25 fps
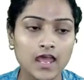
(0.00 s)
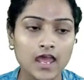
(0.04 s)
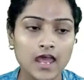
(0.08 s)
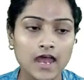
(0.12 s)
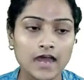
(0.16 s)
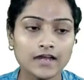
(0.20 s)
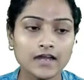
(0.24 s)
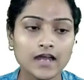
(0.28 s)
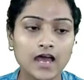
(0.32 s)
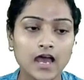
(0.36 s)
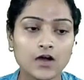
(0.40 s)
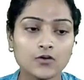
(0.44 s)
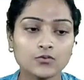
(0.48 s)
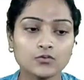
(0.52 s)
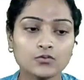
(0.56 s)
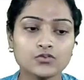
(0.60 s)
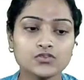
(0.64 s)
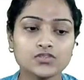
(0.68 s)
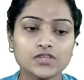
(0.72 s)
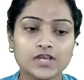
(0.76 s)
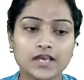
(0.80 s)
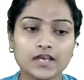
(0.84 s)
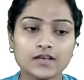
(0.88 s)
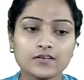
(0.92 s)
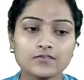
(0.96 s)
and how to
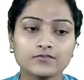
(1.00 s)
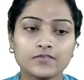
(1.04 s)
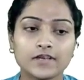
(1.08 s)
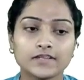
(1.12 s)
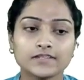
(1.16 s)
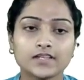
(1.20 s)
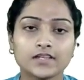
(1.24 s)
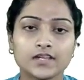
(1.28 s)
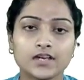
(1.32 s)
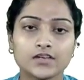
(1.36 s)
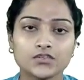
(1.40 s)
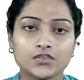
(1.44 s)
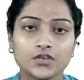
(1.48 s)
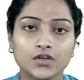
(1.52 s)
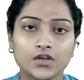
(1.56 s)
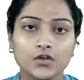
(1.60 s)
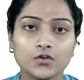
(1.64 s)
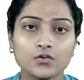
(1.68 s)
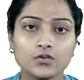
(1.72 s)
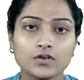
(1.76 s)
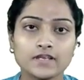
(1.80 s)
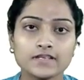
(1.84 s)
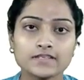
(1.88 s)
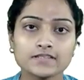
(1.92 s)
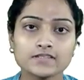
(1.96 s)
check whether a
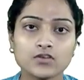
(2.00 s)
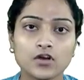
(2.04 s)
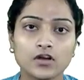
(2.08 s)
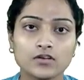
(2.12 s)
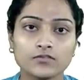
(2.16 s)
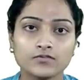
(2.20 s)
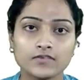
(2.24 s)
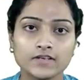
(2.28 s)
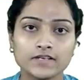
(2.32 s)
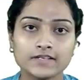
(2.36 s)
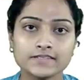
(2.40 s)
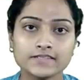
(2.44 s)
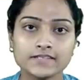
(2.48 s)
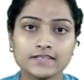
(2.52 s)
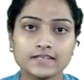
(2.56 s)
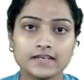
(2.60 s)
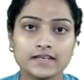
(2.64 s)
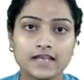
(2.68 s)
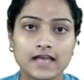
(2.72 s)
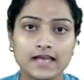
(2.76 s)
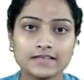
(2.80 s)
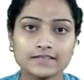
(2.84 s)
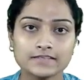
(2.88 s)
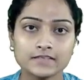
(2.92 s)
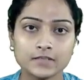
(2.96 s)
schedule is conflict
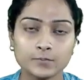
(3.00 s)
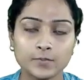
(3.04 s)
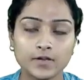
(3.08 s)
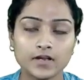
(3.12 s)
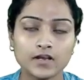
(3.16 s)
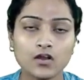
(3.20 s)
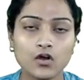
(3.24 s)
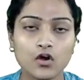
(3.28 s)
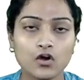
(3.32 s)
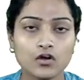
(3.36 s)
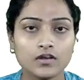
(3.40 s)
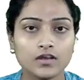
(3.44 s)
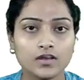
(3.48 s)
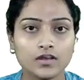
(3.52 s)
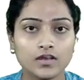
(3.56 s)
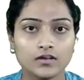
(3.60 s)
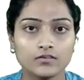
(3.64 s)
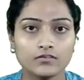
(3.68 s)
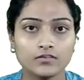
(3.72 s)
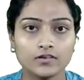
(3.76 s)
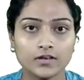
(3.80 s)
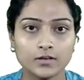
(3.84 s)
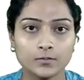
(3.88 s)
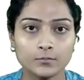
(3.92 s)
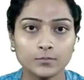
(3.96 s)
serializable or
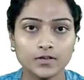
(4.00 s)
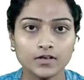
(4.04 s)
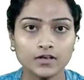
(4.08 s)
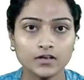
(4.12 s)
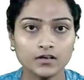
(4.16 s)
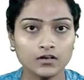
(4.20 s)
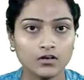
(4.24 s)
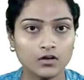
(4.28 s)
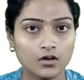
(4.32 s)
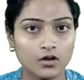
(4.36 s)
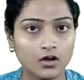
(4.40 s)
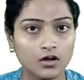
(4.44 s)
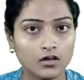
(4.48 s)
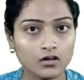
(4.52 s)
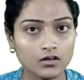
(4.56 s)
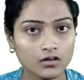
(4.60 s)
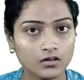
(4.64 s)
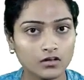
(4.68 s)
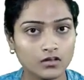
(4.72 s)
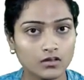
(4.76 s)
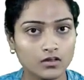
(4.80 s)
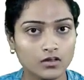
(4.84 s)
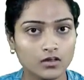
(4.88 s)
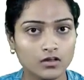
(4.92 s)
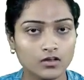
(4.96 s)
recoverable or
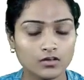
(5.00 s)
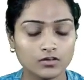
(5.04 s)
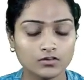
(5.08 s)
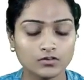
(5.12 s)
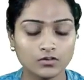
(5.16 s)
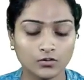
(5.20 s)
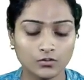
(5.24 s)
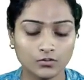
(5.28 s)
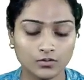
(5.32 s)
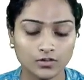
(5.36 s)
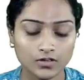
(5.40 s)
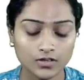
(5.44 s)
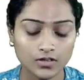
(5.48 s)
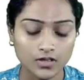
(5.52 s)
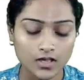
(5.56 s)
not.